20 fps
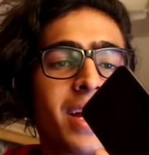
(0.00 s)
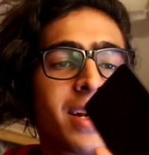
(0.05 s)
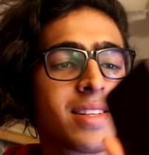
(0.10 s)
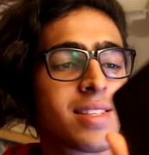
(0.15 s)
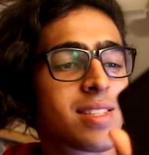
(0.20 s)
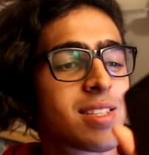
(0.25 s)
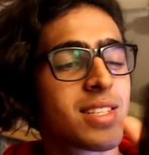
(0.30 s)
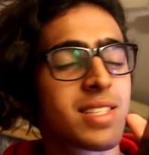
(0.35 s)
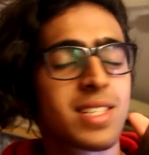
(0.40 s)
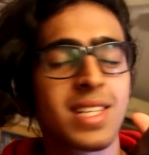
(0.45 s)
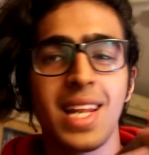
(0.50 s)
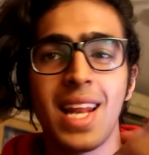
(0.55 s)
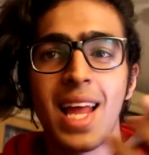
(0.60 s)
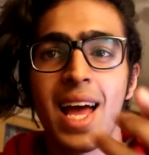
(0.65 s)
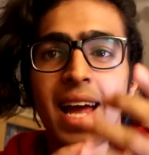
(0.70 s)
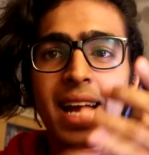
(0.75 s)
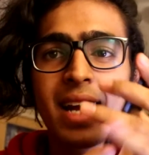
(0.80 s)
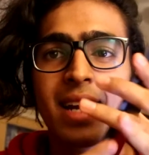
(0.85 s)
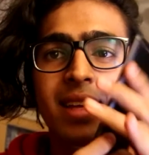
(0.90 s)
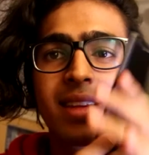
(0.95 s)
and it's just
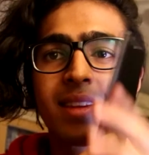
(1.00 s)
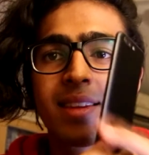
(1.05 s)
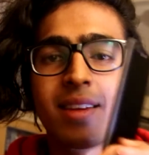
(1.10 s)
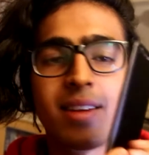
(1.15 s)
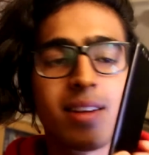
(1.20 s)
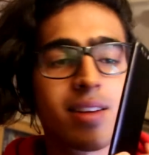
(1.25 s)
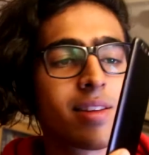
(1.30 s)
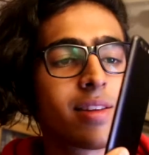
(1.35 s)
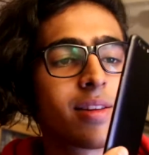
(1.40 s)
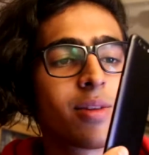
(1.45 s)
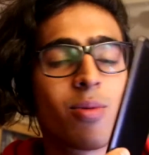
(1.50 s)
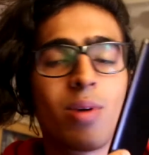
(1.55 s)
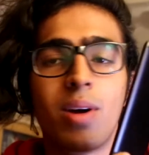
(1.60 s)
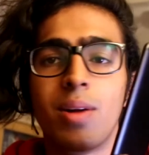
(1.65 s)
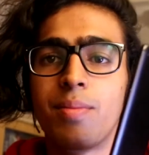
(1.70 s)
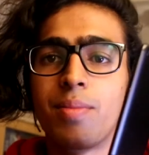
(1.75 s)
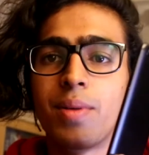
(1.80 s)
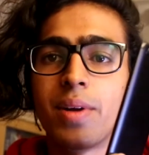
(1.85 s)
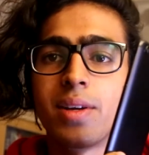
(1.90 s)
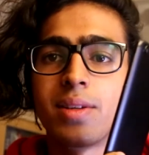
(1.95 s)
slightly thinner than the
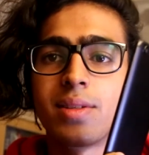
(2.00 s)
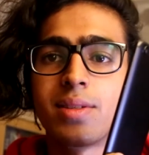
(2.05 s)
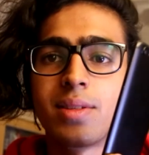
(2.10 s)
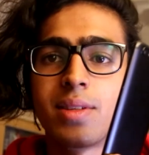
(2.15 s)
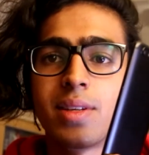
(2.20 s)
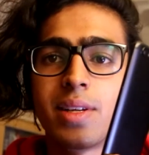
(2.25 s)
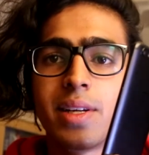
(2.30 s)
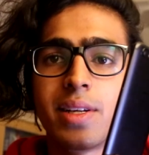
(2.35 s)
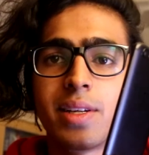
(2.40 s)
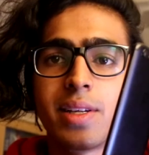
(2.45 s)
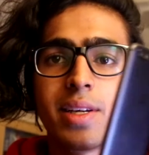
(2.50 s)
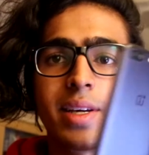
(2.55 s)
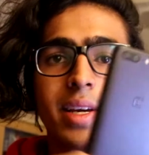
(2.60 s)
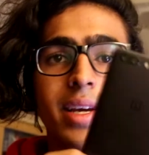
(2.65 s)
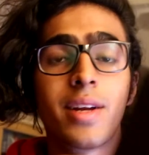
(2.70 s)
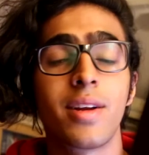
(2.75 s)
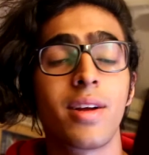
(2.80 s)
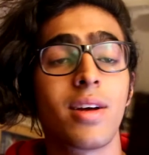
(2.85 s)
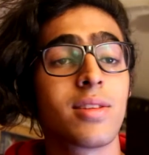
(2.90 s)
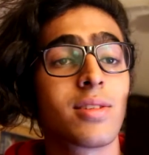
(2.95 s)
OnePlus 3T.
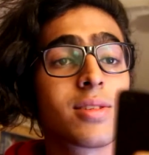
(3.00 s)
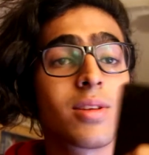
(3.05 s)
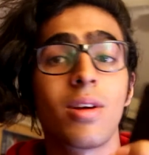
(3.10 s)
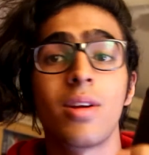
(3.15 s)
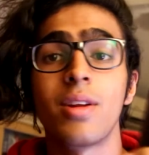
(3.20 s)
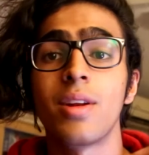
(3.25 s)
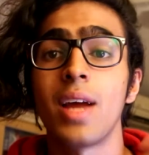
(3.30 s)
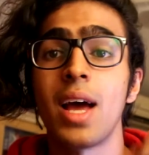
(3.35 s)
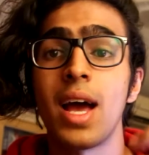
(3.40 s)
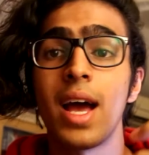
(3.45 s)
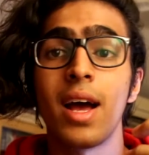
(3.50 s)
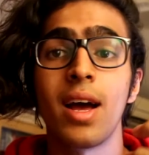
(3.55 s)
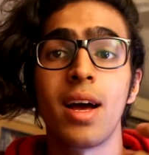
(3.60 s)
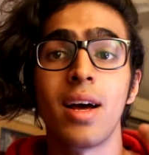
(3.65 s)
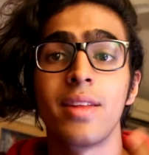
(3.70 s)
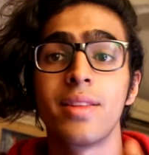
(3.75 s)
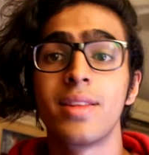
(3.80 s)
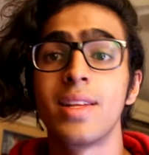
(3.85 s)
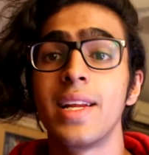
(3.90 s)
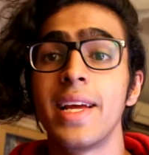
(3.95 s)
It runs on
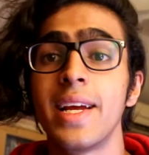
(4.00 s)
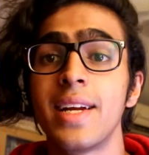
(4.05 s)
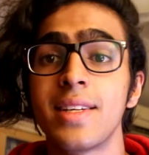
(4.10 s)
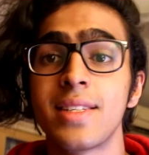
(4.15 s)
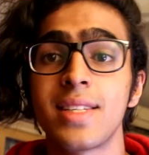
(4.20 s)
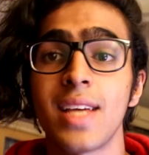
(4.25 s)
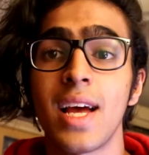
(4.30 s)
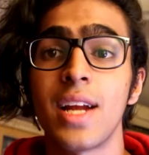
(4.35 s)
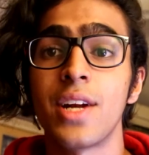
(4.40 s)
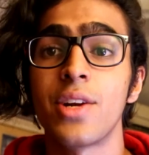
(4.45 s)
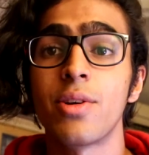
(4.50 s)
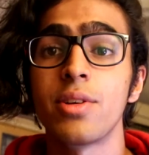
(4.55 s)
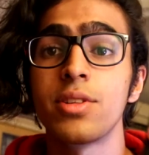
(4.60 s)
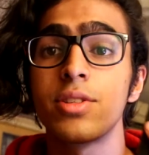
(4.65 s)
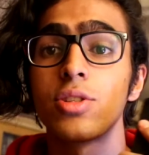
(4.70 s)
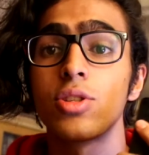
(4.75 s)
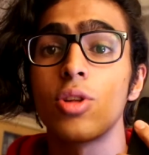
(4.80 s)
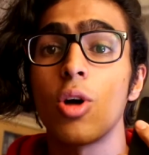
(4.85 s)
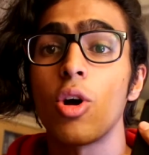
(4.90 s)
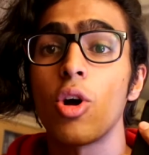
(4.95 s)
the latest Android
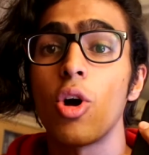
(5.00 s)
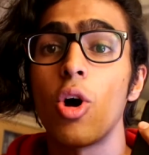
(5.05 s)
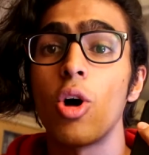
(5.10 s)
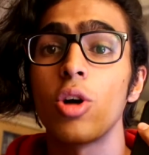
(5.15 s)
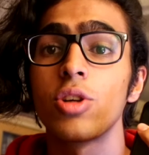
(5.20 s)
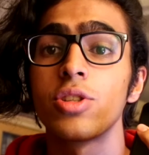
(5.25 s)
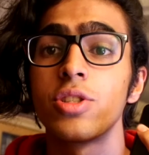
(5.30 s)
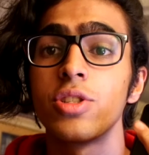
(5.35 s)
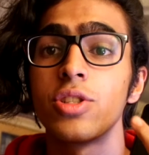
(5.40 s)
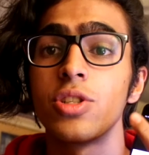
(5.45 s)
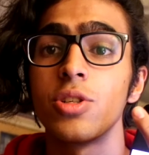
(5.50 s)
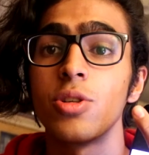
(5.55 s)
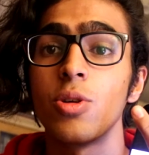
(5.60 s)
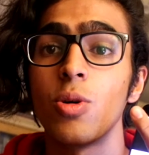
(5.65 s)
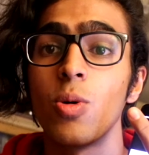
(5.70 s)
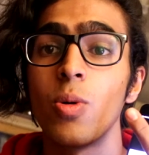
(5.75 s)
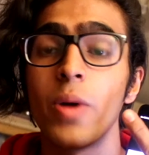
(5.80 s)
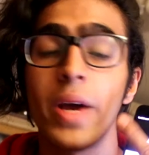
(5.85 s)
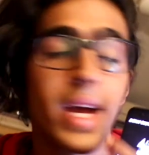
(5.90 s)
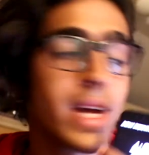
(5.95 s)
stock Oxygen
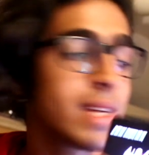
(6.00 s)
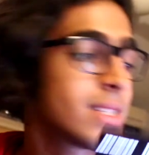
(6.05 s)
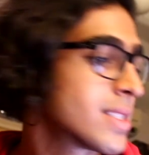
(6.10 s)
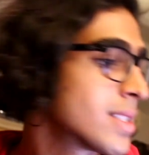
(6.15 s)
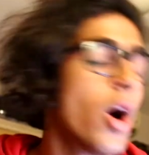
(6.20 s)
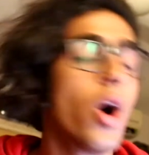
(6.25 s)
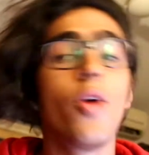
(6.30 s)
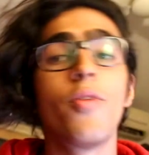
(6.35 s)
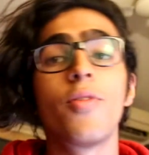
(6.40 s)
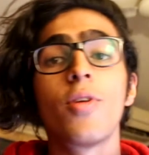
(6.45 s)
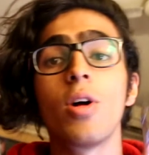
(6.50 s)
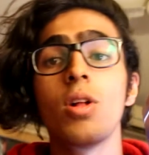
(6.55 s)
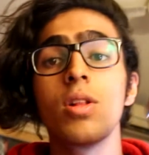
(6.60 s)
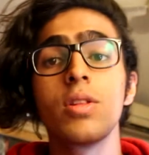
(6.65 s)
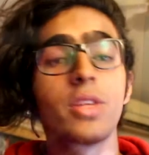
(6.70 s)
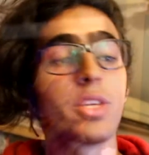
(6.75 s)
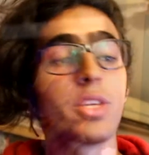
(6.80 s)
OS. Overall, the